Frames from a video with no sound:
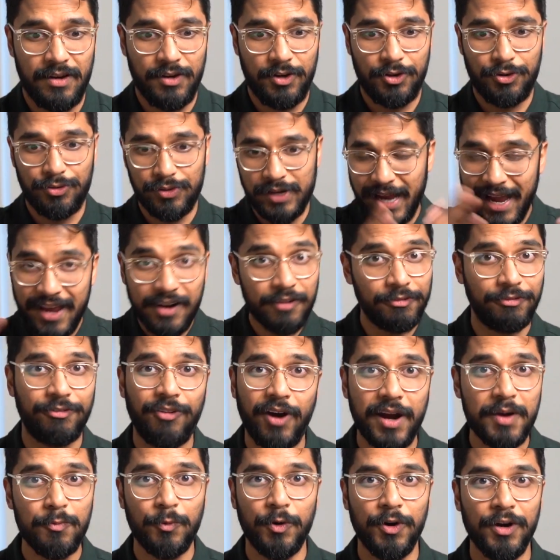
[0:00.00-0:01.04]
create a
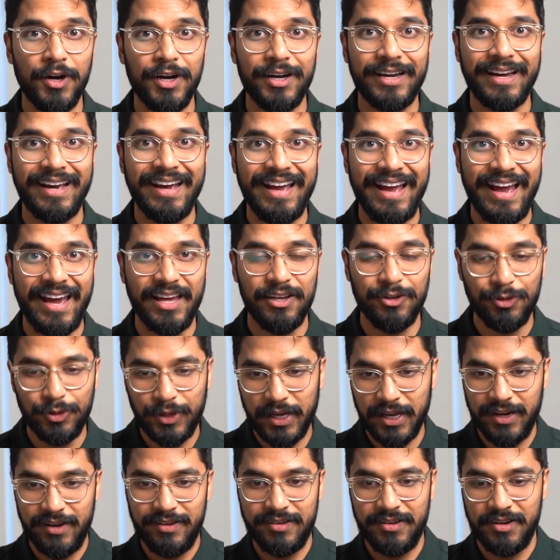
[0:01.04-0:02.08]
framework, and look
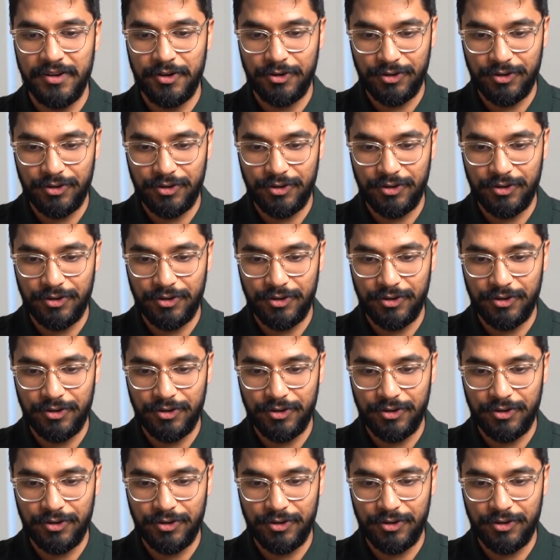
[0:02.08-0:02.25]
at